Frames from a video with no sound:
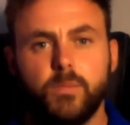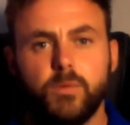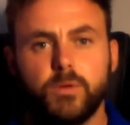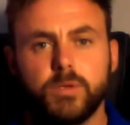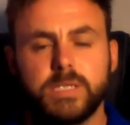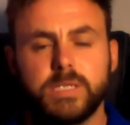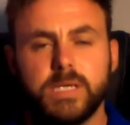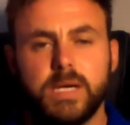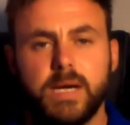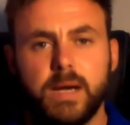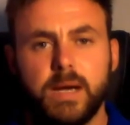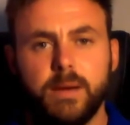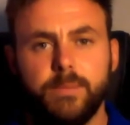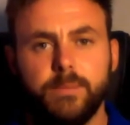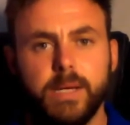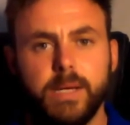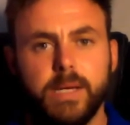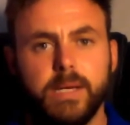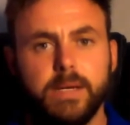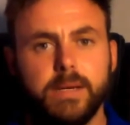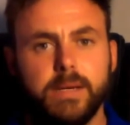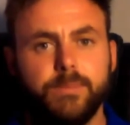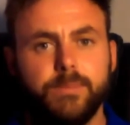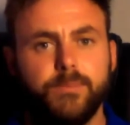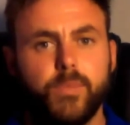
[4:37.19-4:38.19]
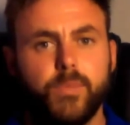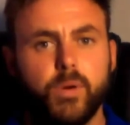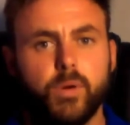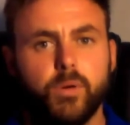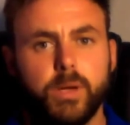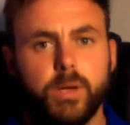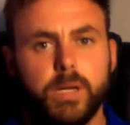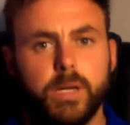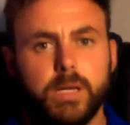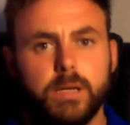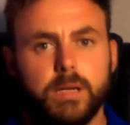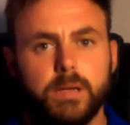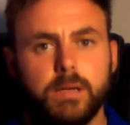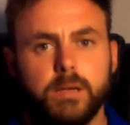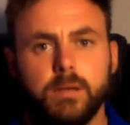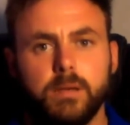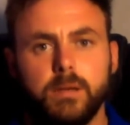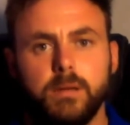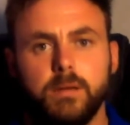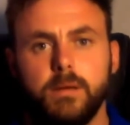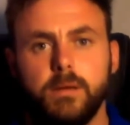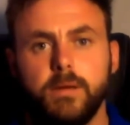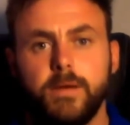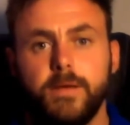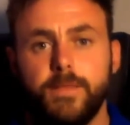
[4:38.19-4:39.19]
more time in employing
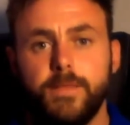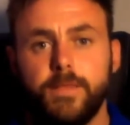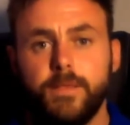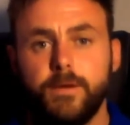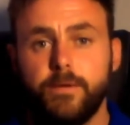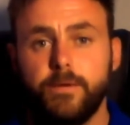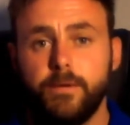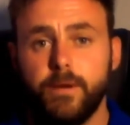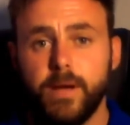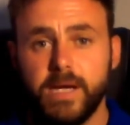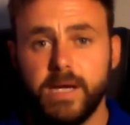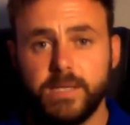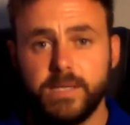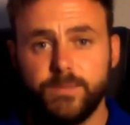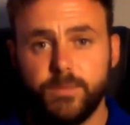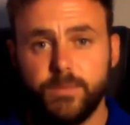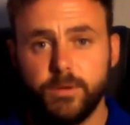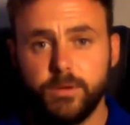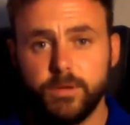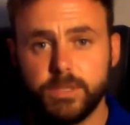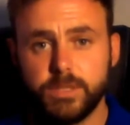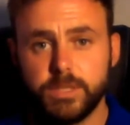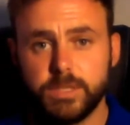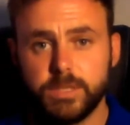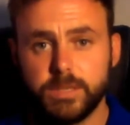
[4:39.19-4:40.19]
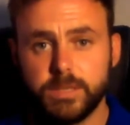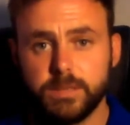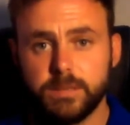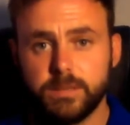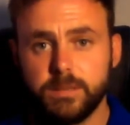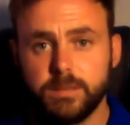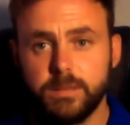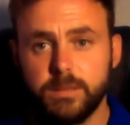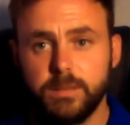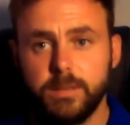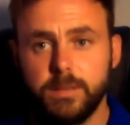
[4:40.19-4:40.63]
the right person,